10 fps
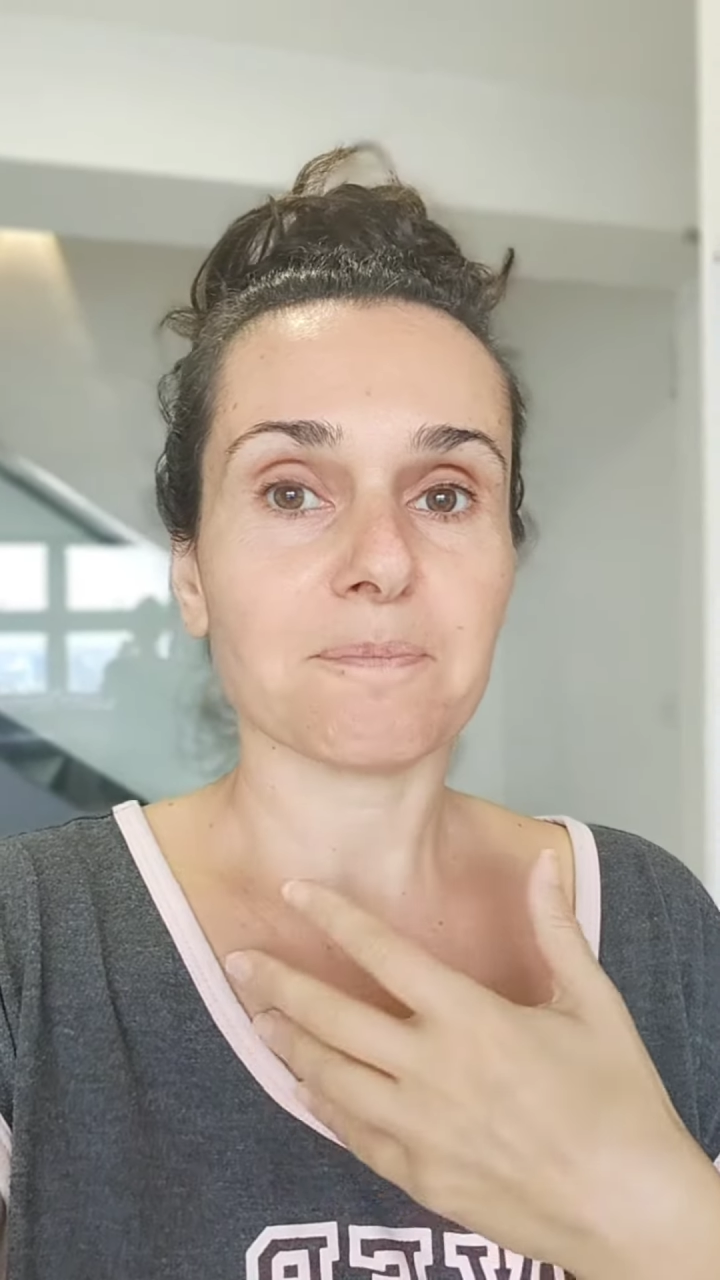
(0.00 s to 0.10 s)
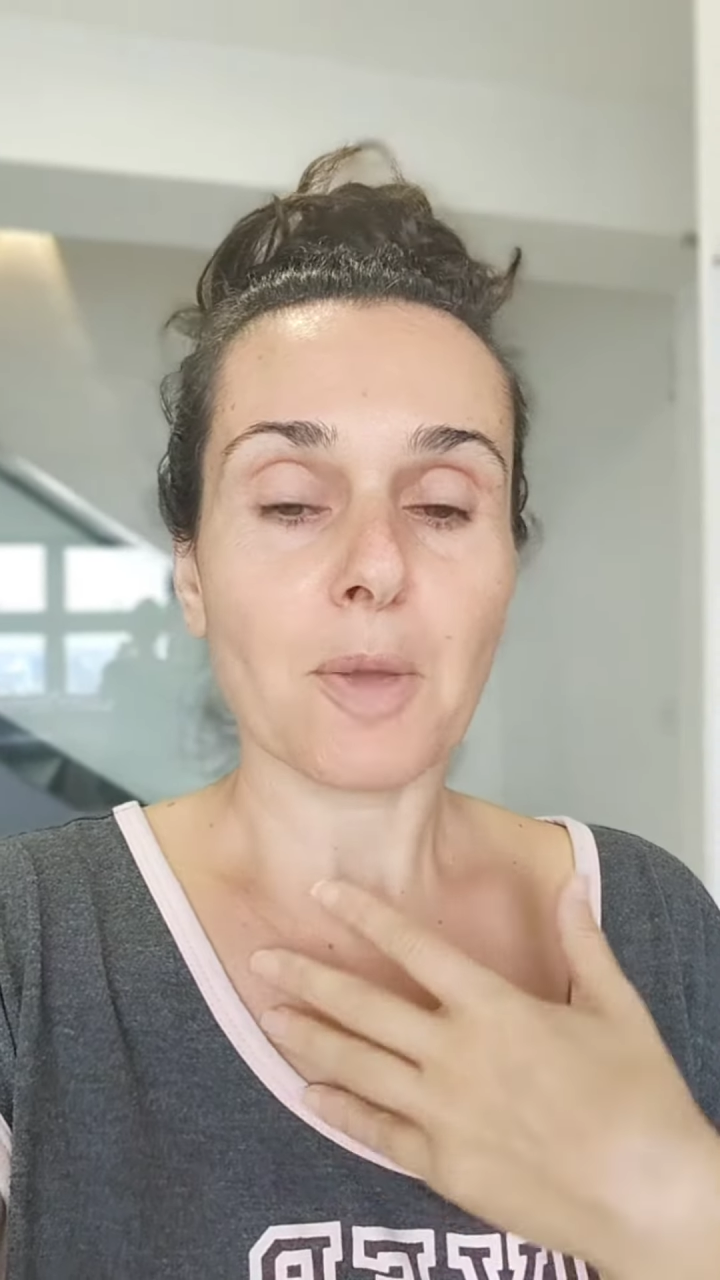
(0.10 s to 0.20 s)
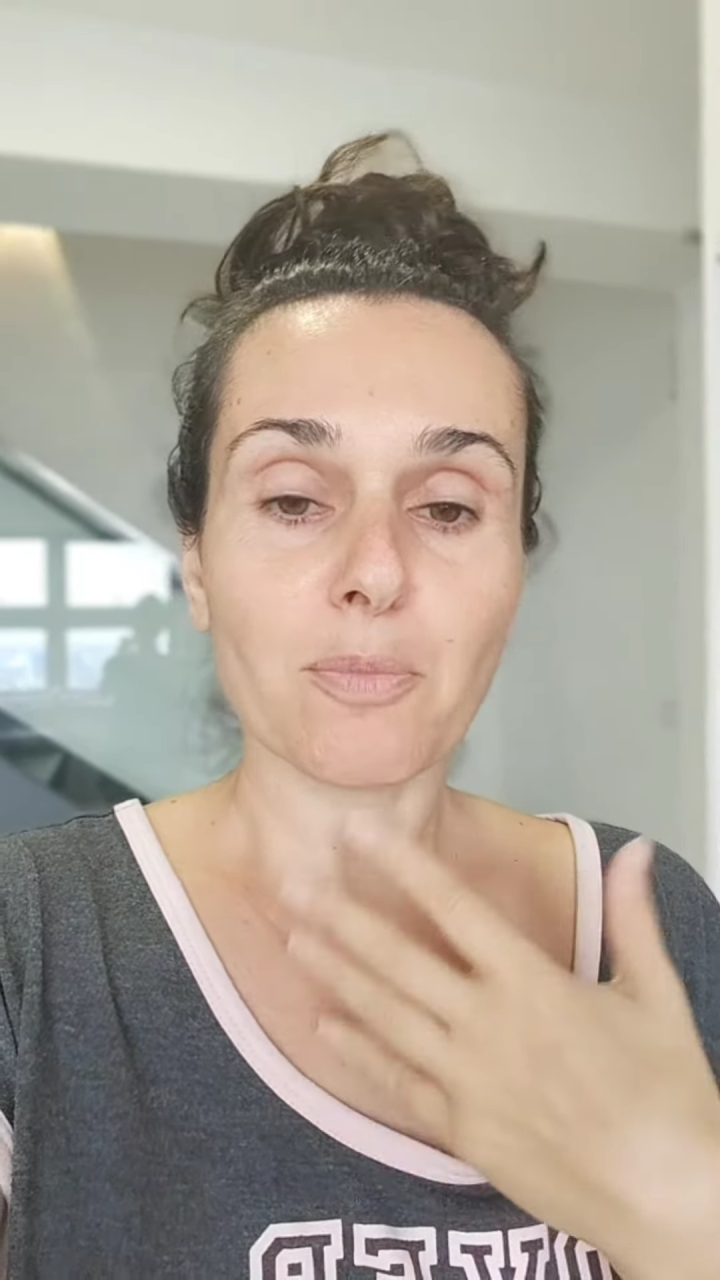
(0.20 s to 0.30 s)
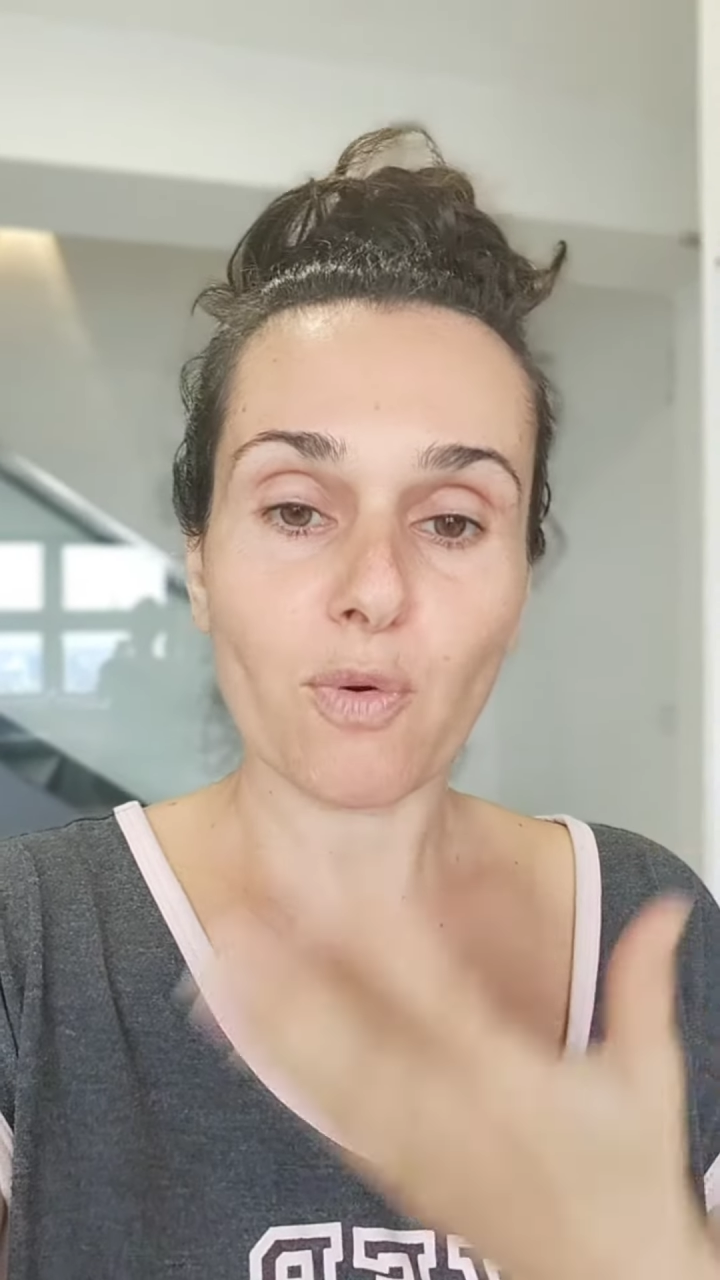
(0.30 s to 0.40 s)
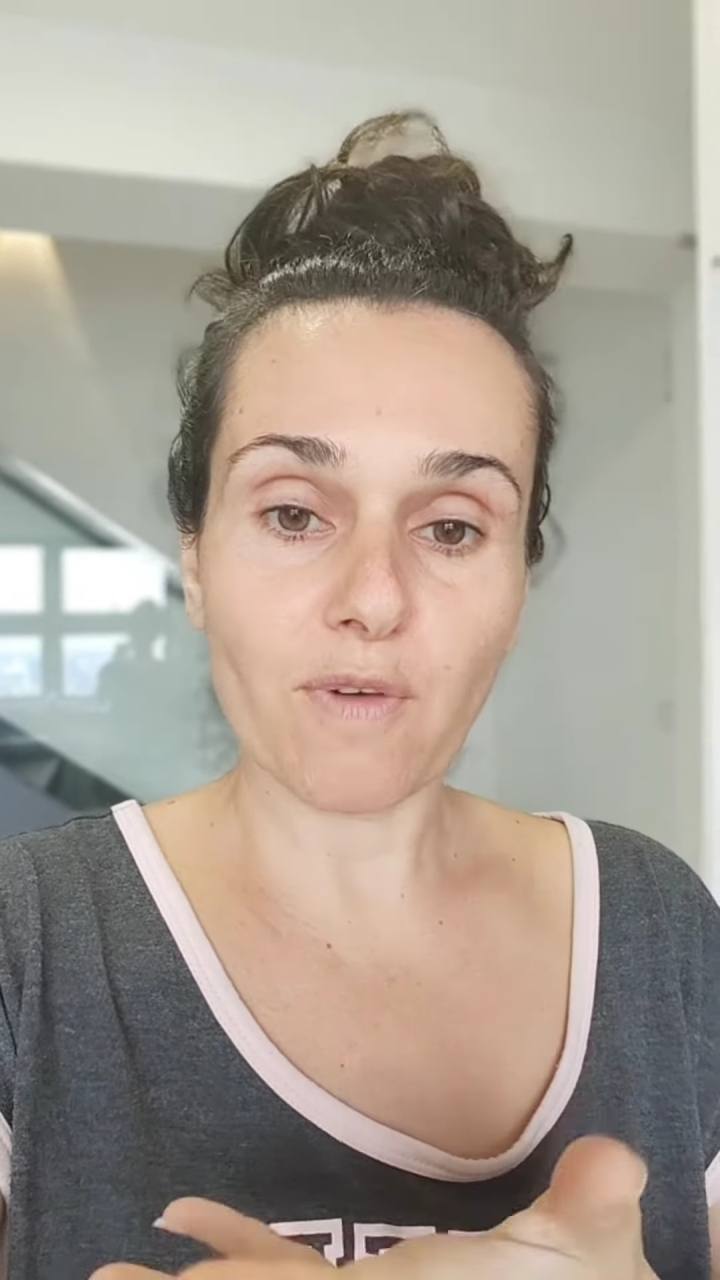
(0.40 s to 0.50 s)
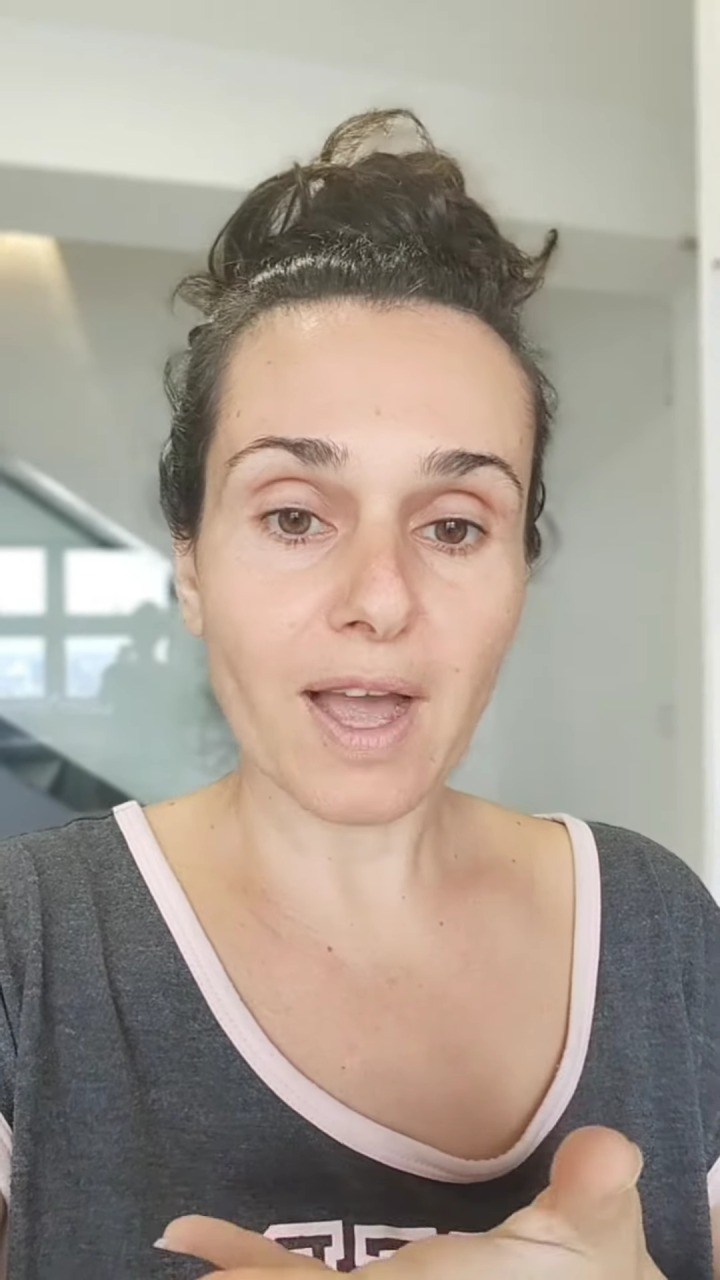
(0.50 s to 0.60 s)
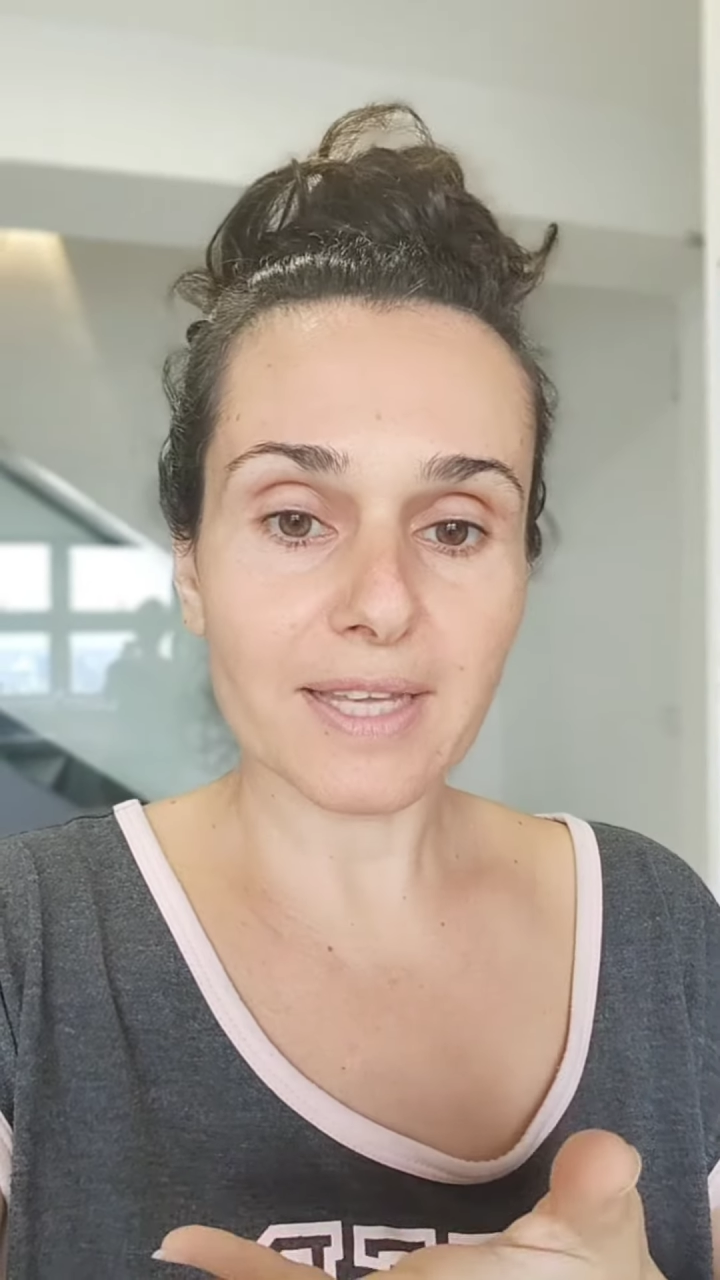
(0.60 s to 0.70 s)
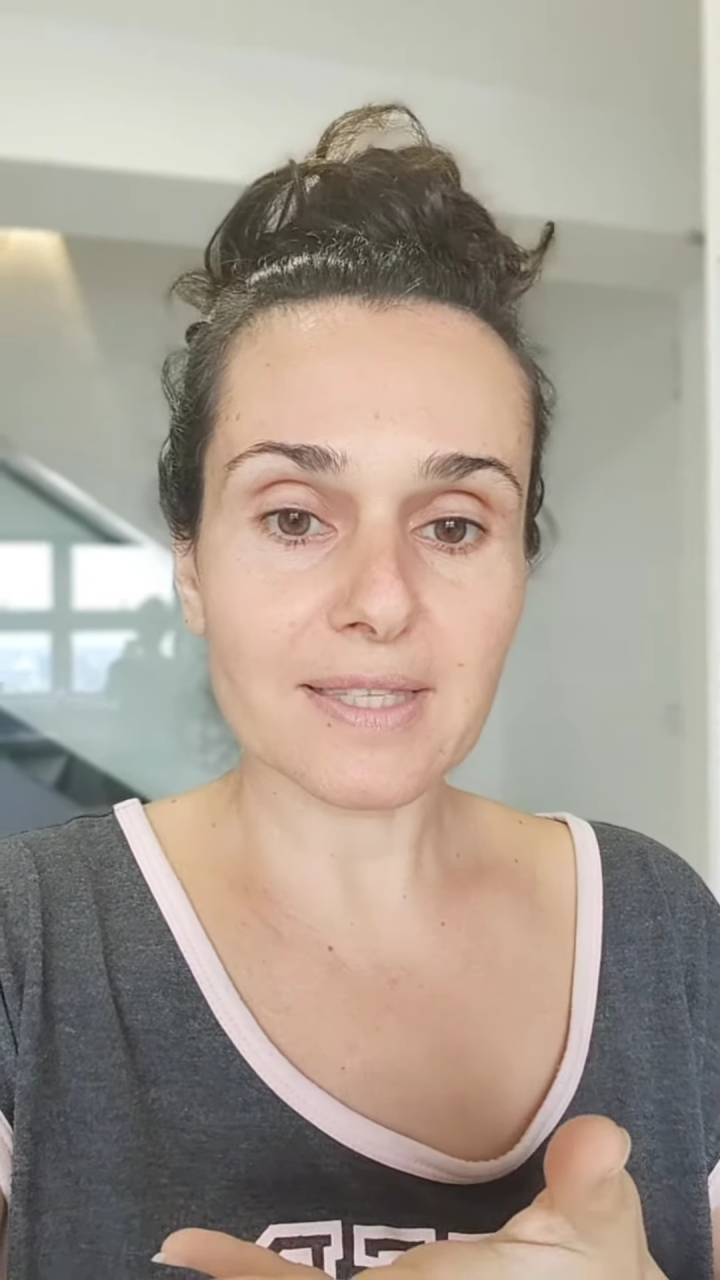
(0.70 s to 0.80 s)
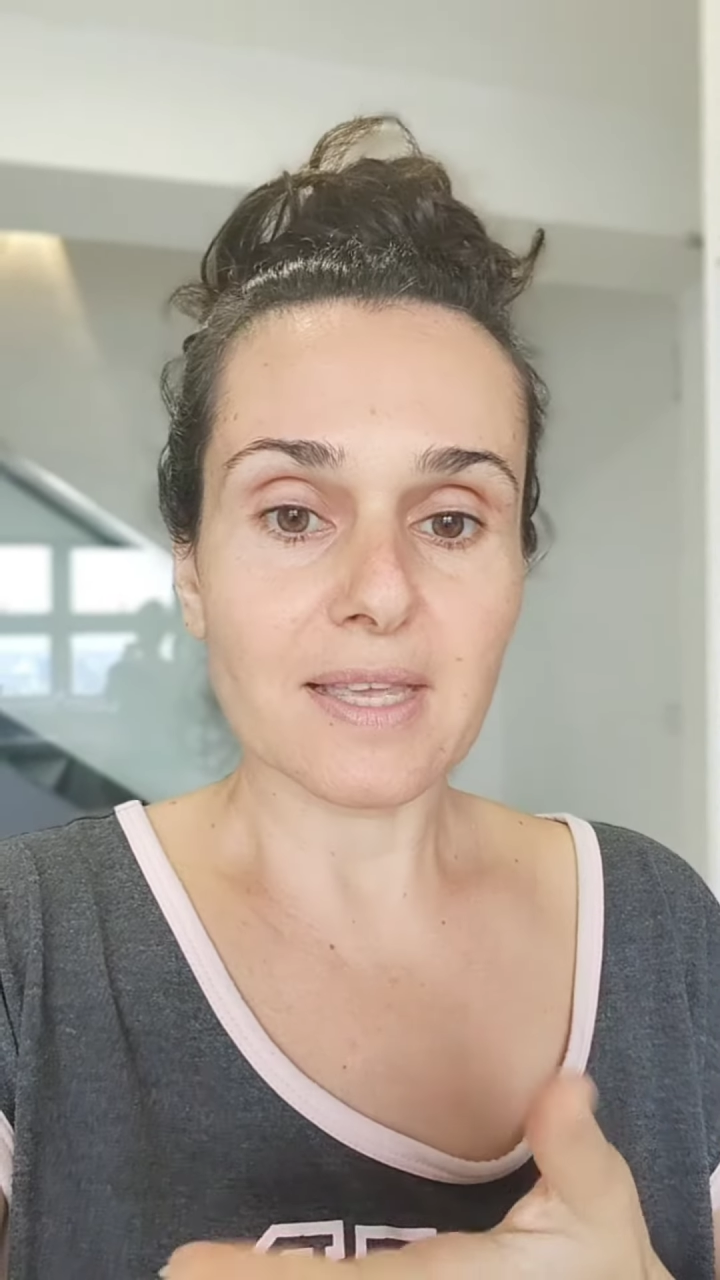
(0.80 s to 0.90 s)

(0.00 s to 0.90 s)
provide